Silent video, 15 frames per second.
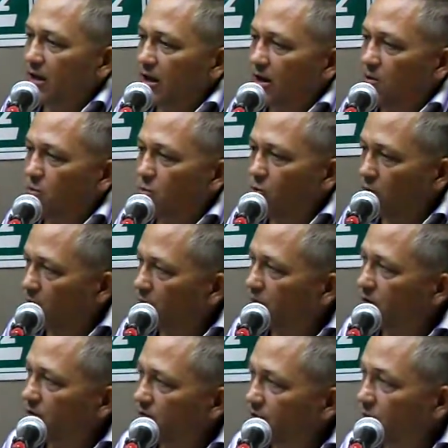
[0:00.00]
work
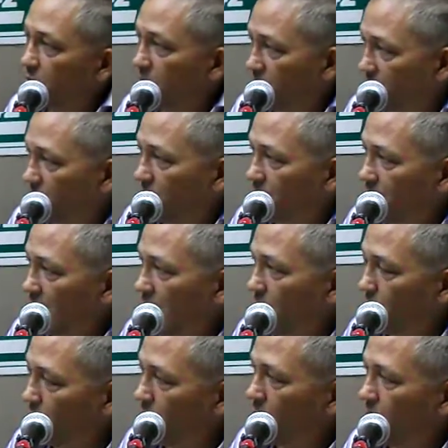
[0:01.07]
to purify
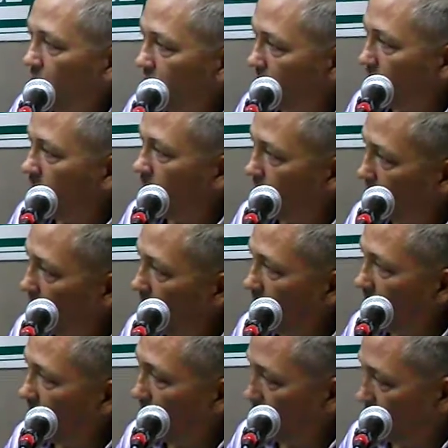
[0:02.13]
the water within our
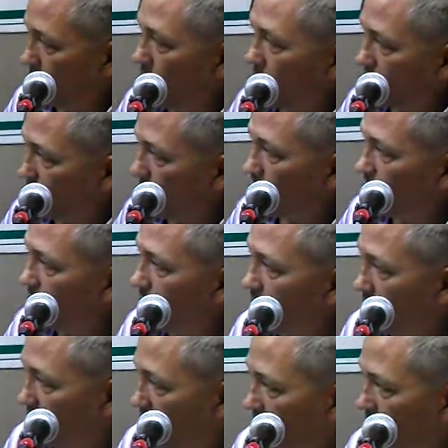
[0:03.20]
body. And we're also
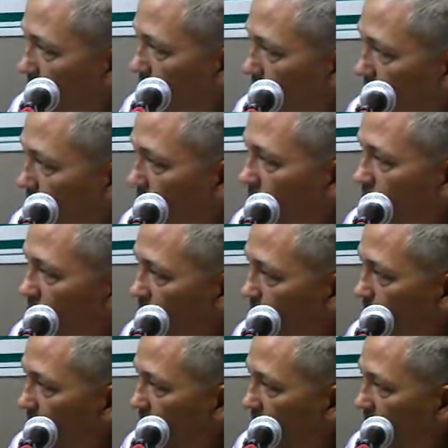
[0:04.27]
losing through our
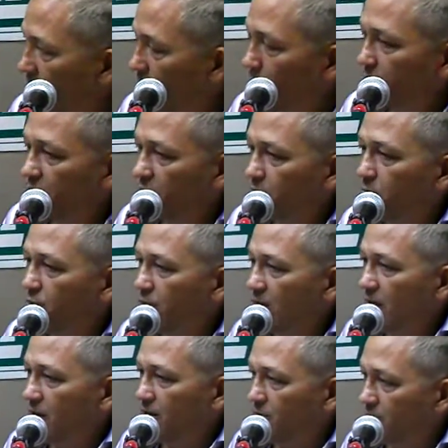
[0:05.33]
sweat. And when you
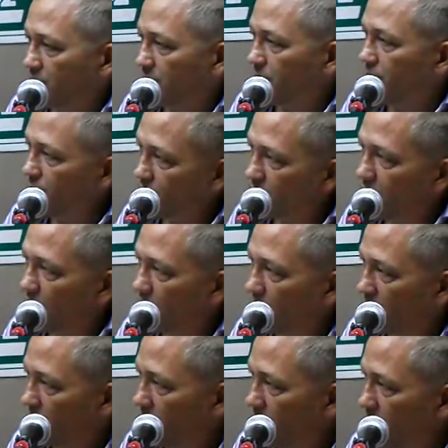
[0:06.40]
breathe, you're losing
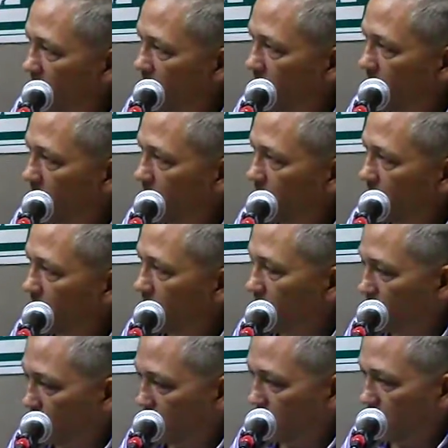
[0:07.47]
in the
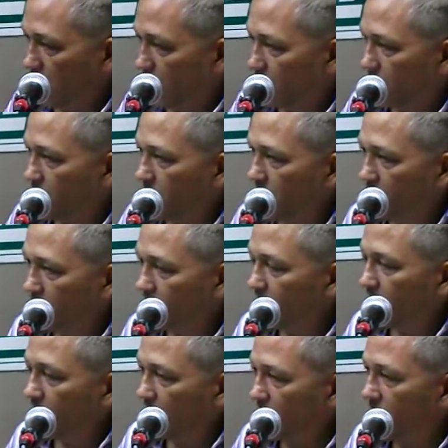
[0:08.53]
air that we
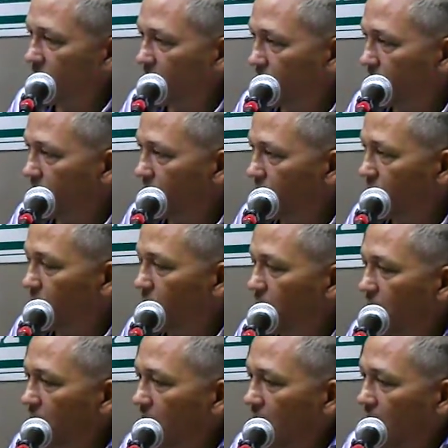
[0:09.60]
exhale. So
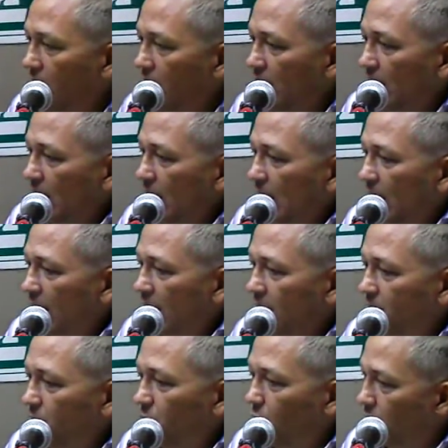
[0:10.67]

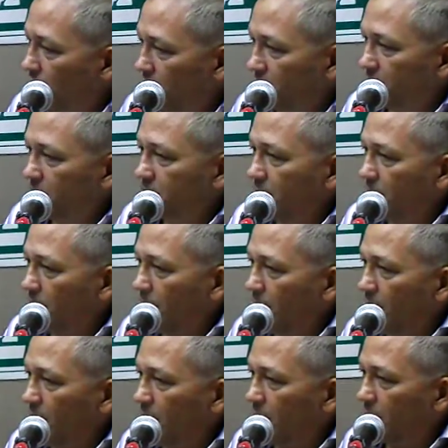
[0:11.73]
water,
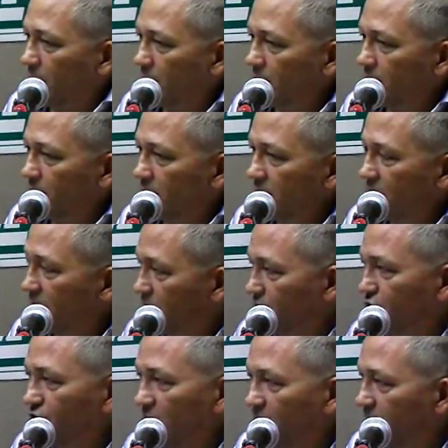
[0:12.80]

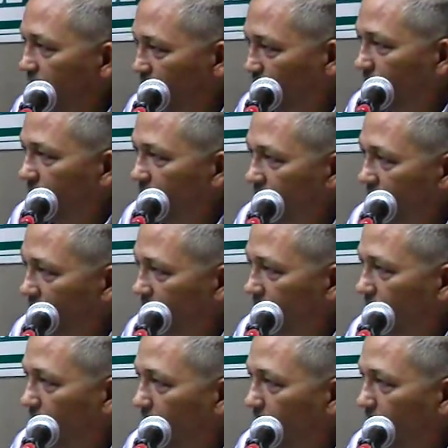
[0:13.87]
sunshine, of course, isn't a